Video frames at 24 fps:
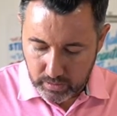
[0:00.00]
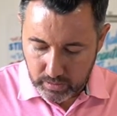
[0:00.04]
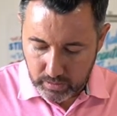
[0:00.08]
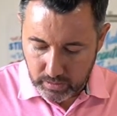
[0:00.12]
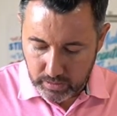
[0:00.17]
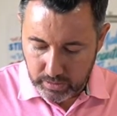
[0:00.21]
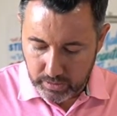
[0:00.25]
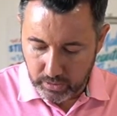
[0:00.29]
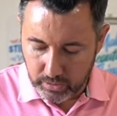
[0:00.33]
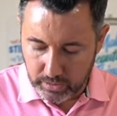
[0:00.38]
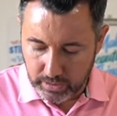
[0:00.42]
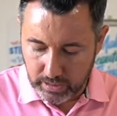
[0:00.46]
I
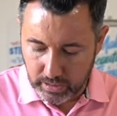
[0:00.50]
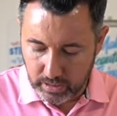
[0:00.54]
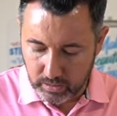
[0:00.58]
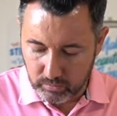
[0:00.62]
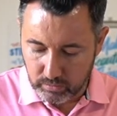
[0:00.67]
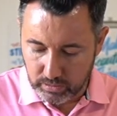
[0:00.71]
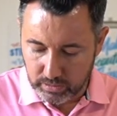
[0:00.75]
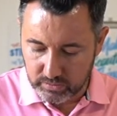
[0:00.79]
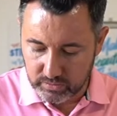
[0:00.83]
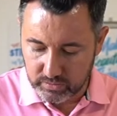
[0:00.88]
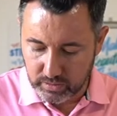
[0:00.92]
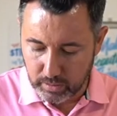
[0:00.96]
know you can't
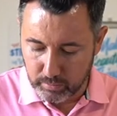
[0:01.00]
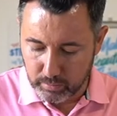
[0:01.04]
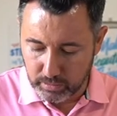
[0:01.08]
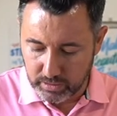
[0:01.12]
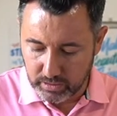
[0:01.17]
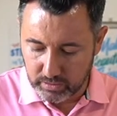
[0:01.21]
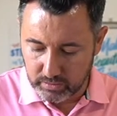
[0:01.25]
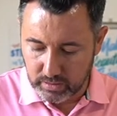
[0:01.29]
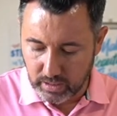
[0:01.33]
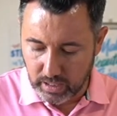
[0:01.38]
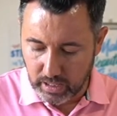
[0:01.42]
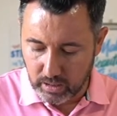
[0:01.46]
really see, but
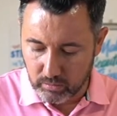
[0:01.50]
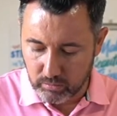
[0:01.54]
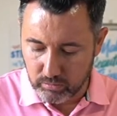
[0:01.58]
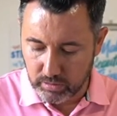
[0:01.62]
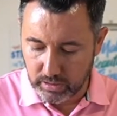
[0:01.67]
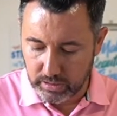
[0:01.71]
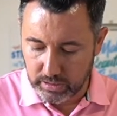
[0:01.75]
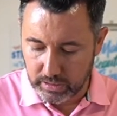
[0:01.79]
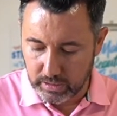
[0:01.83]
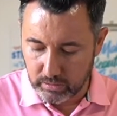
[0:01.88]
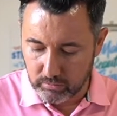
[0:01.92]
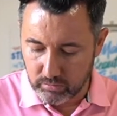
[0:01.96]
these are
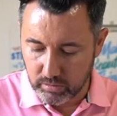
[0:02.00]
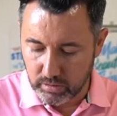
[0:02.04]
really,